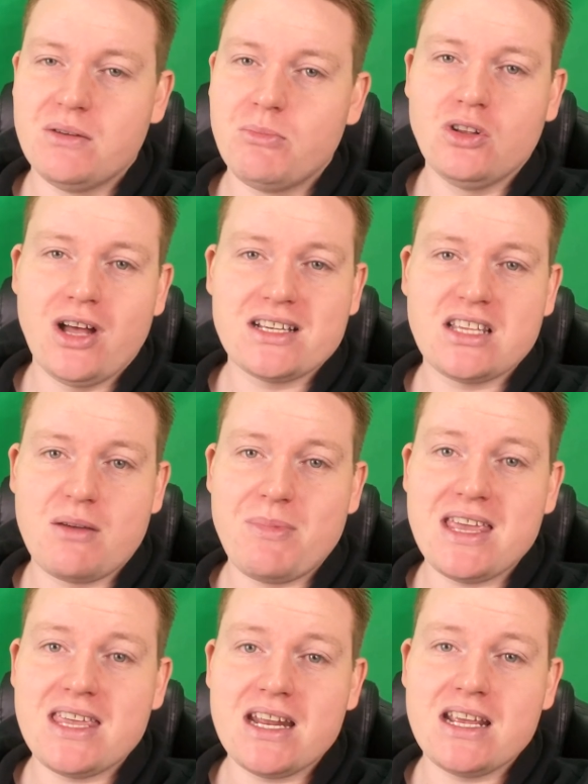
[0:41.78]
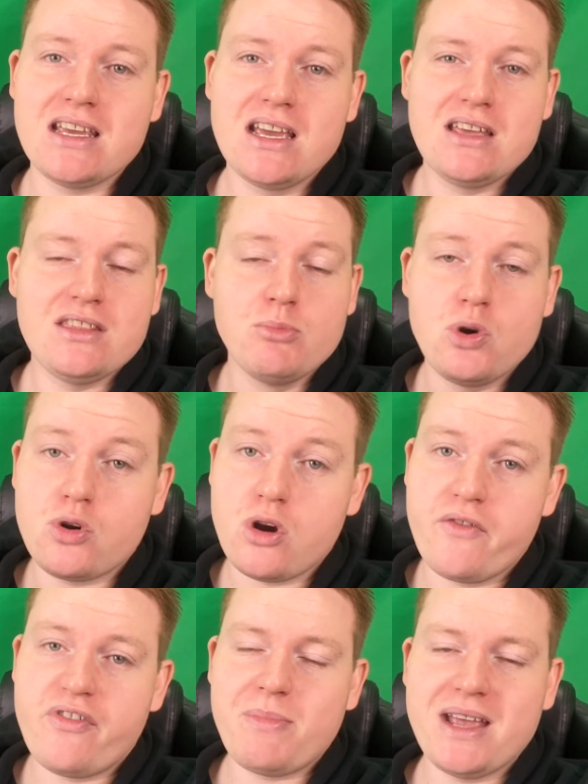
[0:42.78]
The more likes that I've been getting, the more
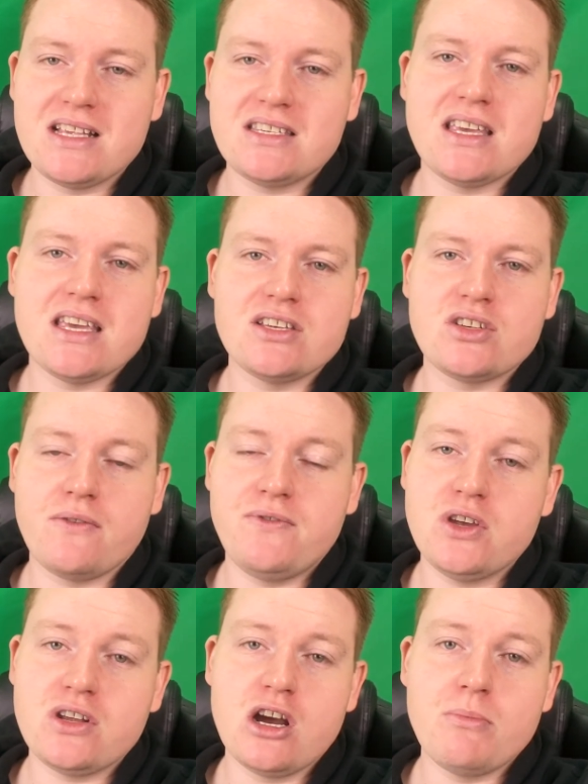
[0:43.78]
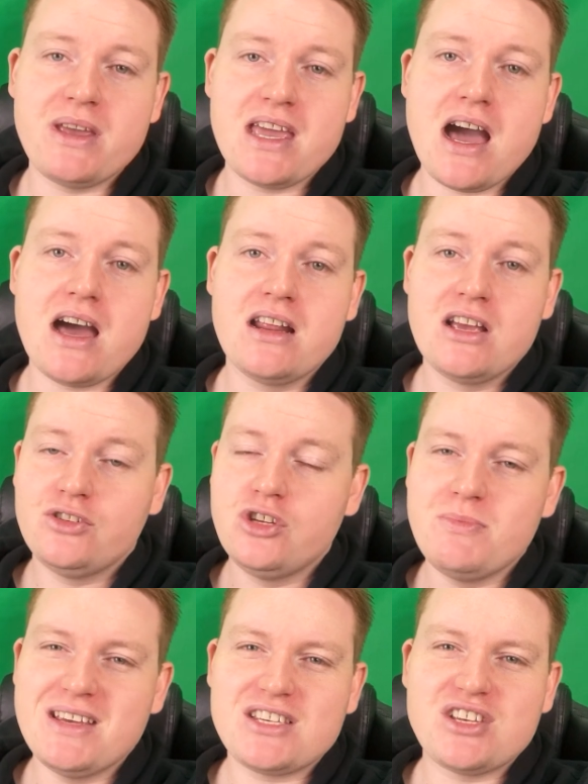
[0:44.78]
growth I've been seeing. So if you could help me out,
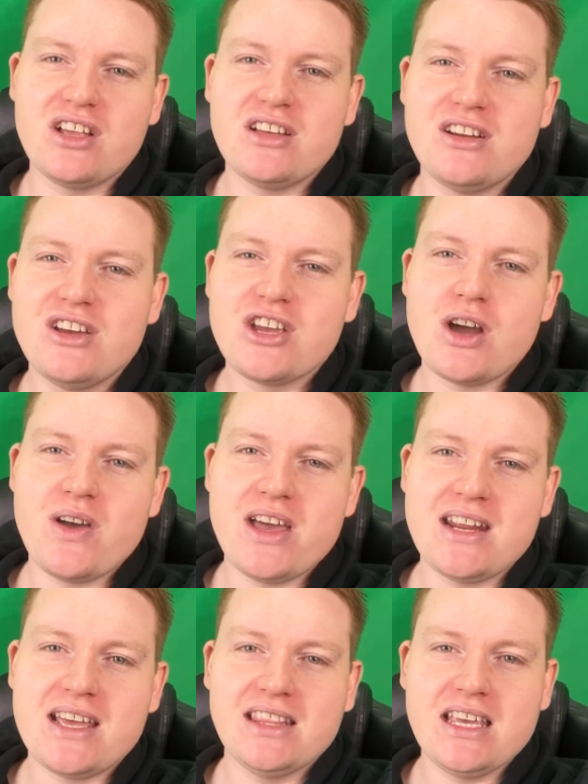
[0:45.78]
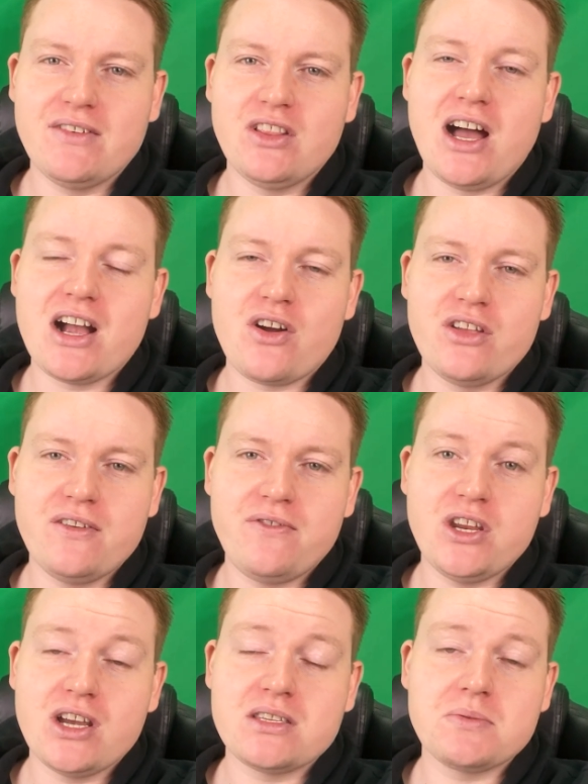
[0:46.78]
do me a solid, go ahead and leave a like on the
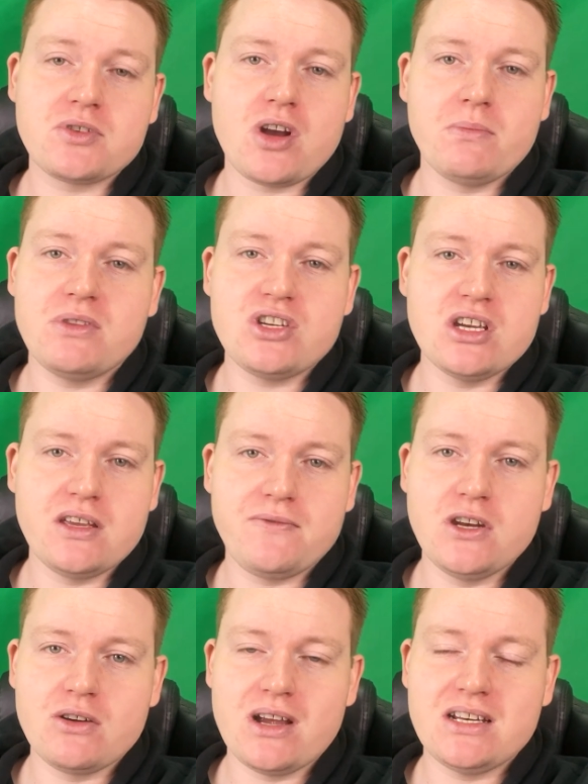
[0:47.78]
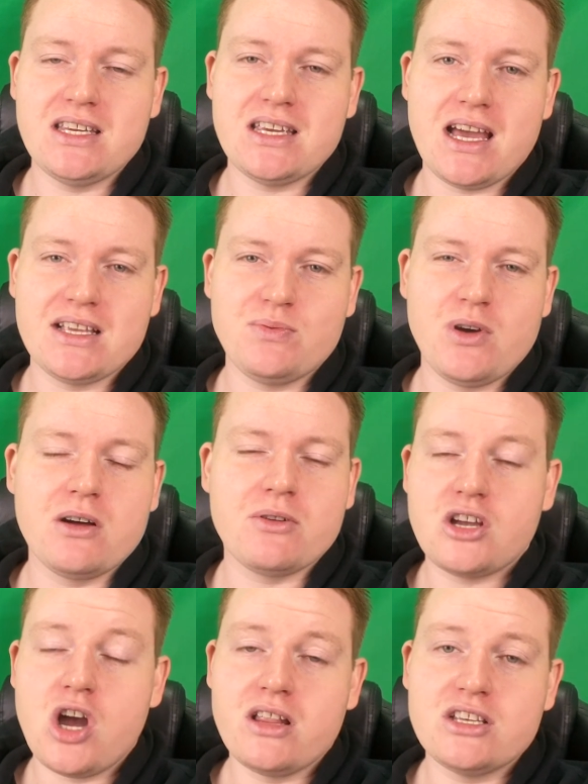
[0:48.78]
video and subscribe to the channel if you're new around here as well.
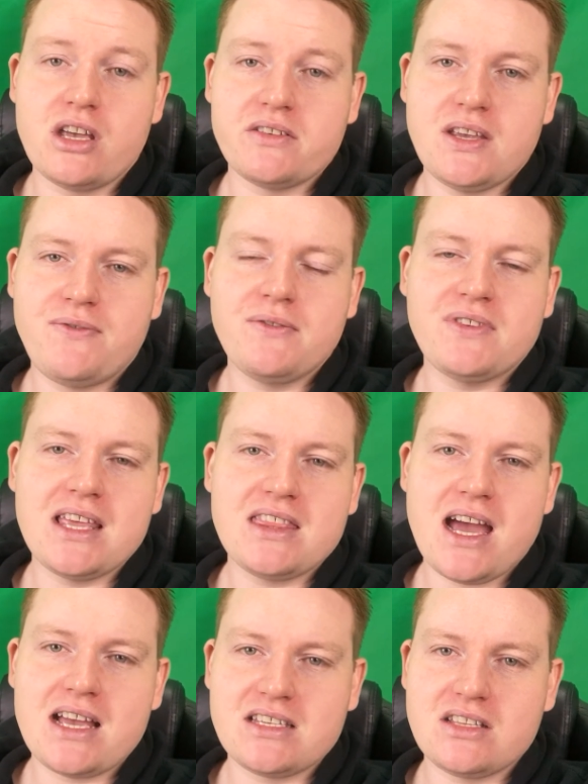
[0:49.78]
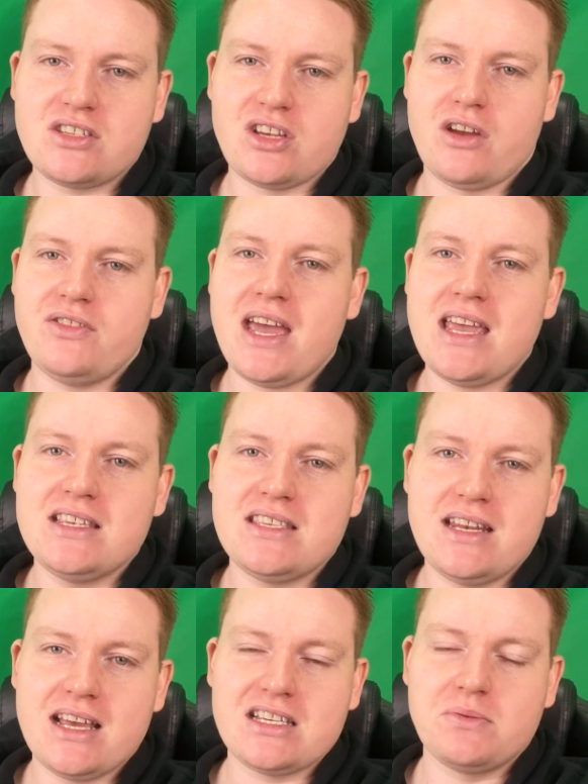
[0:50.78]
The goal is obviously 15,000, so that is
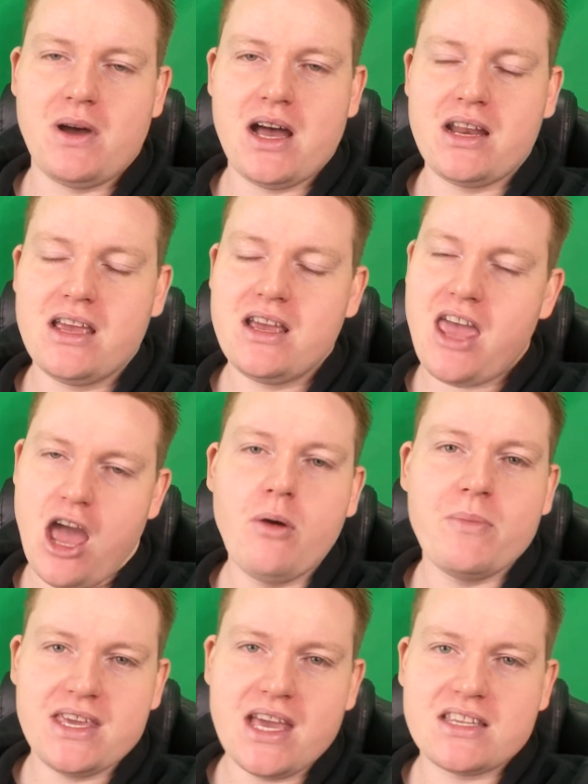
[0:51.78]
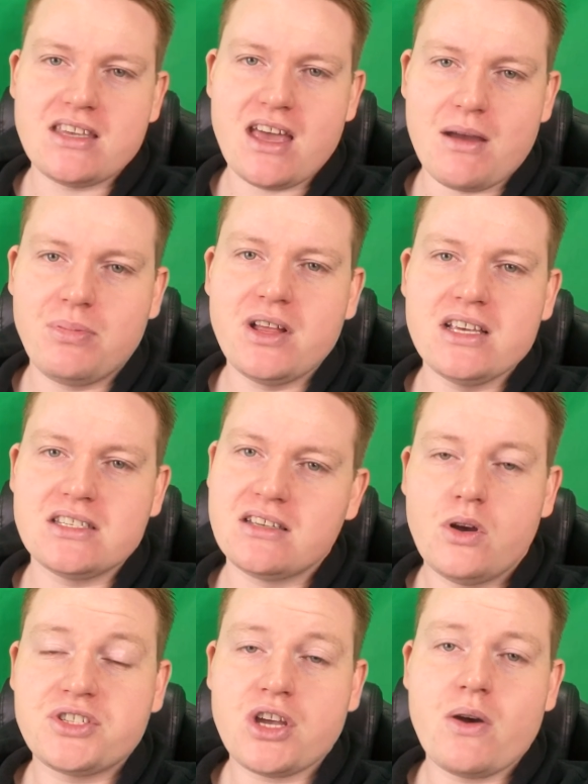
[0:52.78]
the next one. Help me get to that, please.
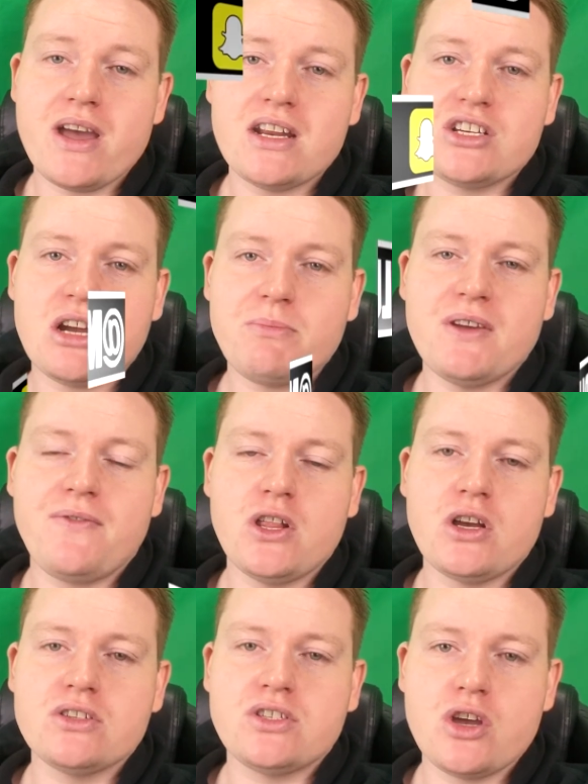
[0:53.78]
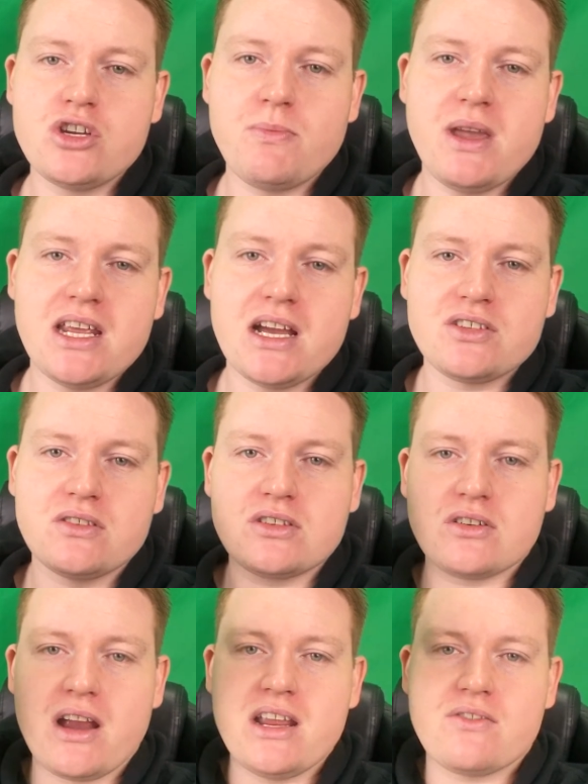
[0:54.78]
Also, go ahead and chuck me a follow on social media. It's on the
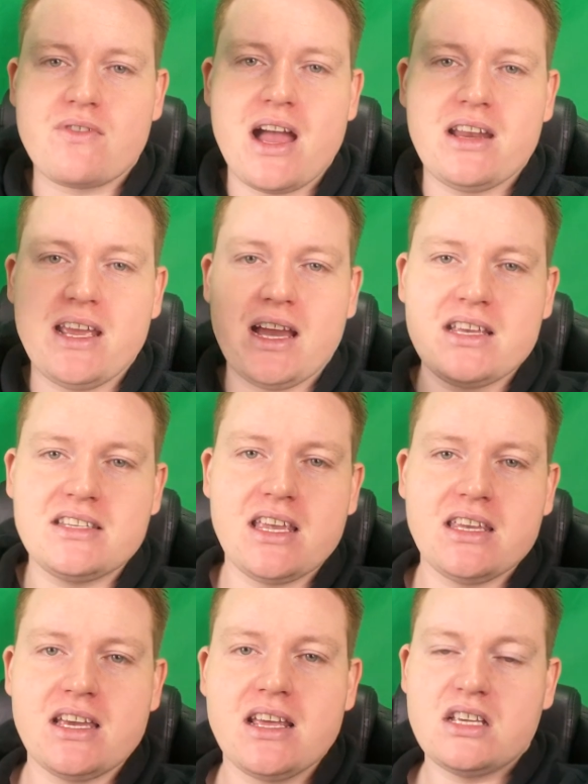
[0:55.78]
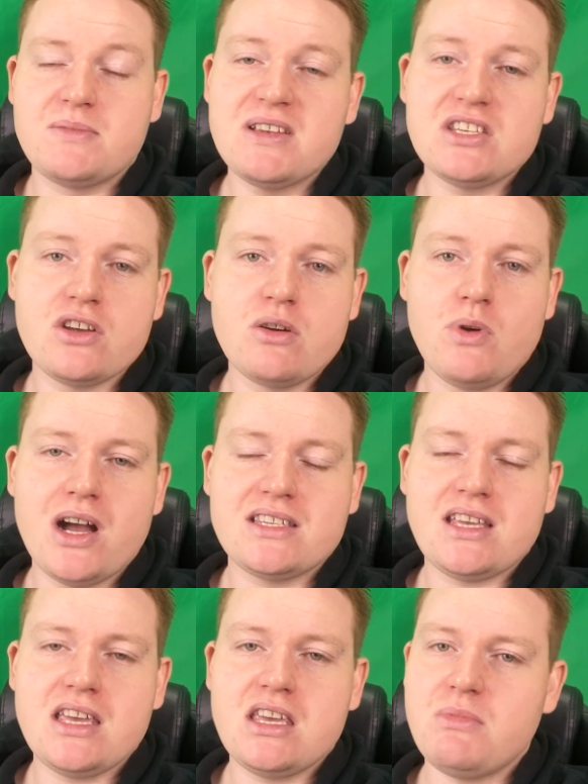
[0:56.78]
screen right now. You're seeing it. It's Mr. Luke and YT.
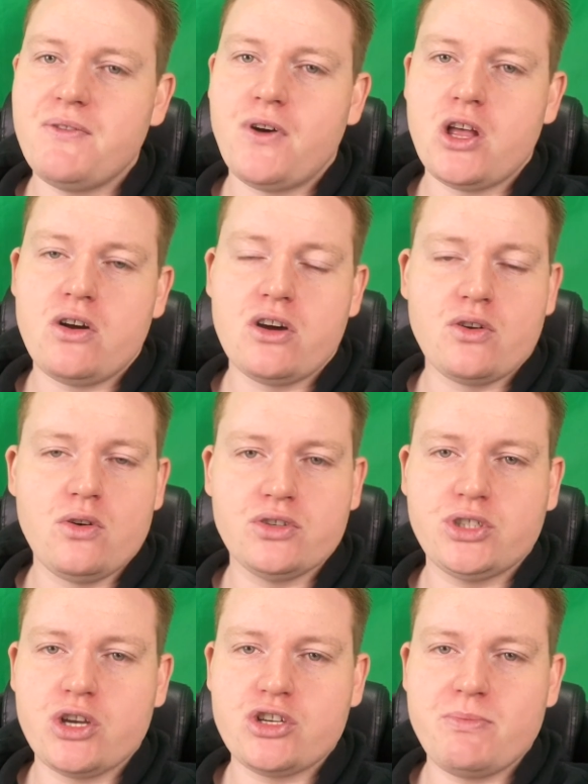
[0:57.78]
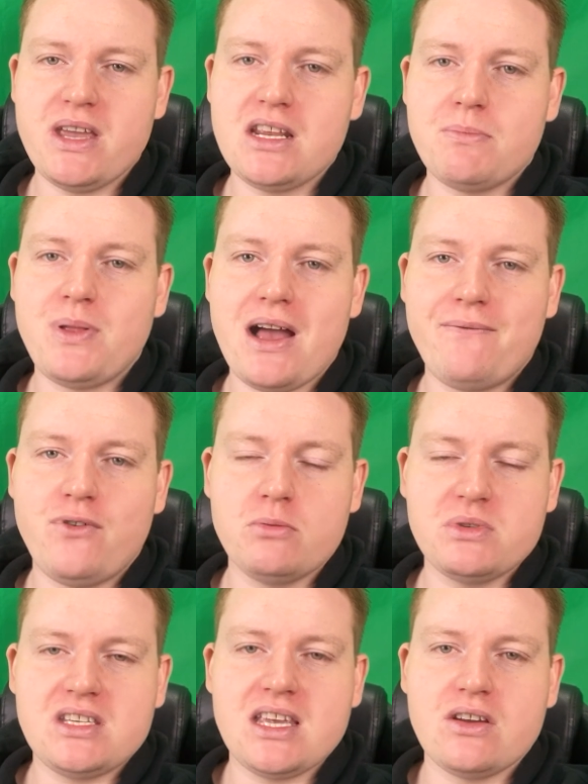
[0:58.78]
Give me a follow on all social media
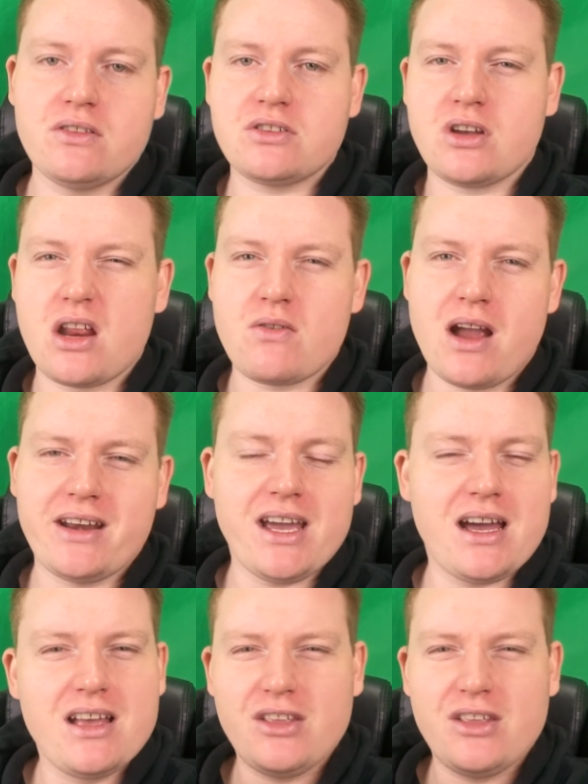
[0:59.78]
platforms. You're seeing it on the screen right now.